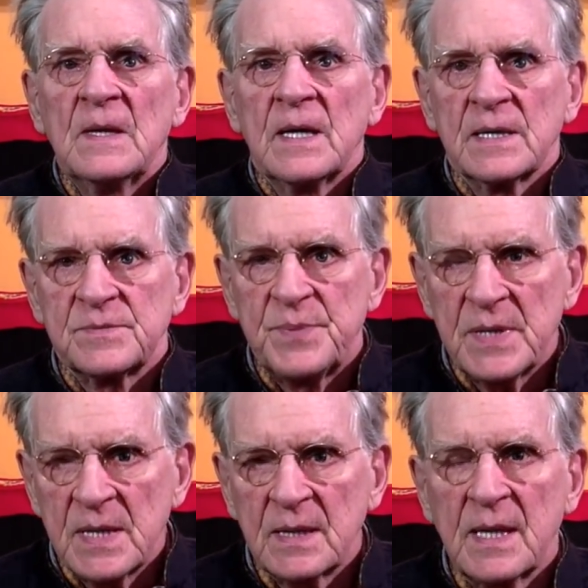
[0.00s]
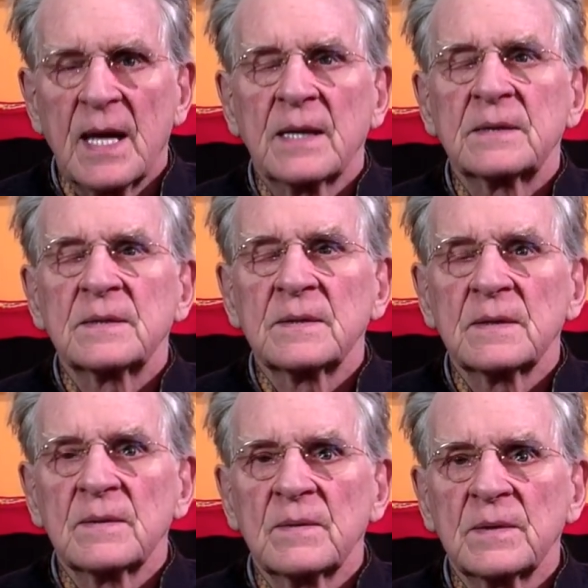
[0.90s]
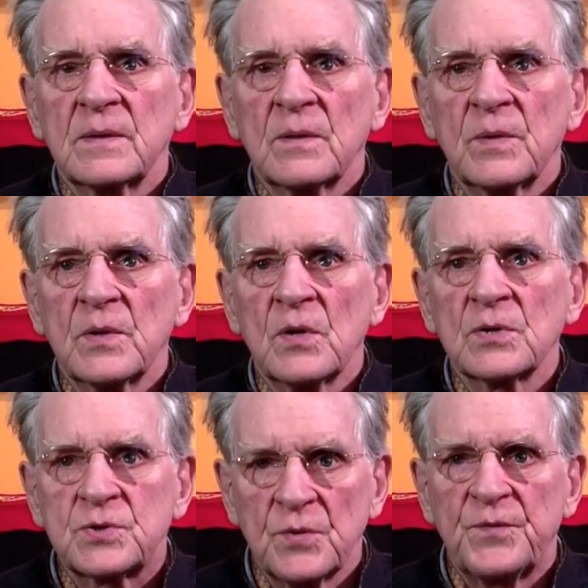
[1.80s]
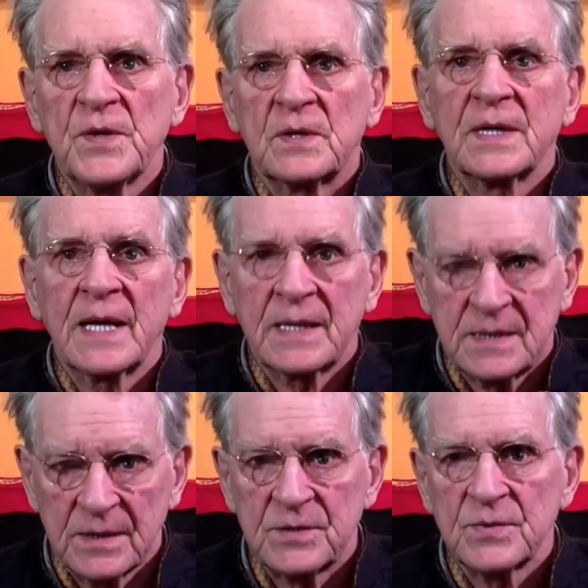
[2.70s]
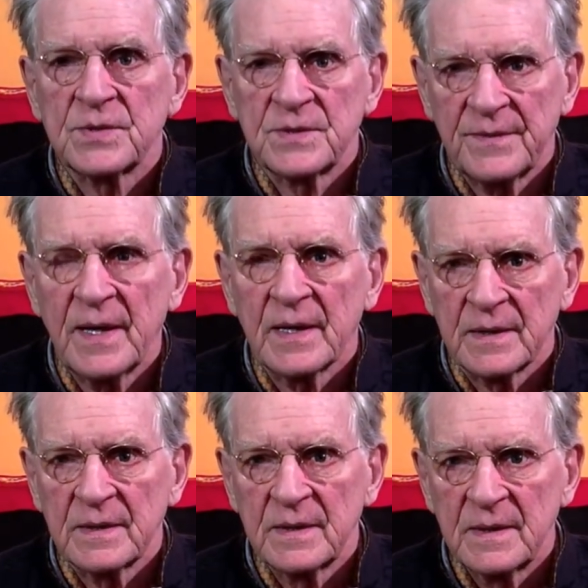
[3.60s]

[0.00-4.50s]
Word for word: as being that, you know, we all should feel connected to the divine.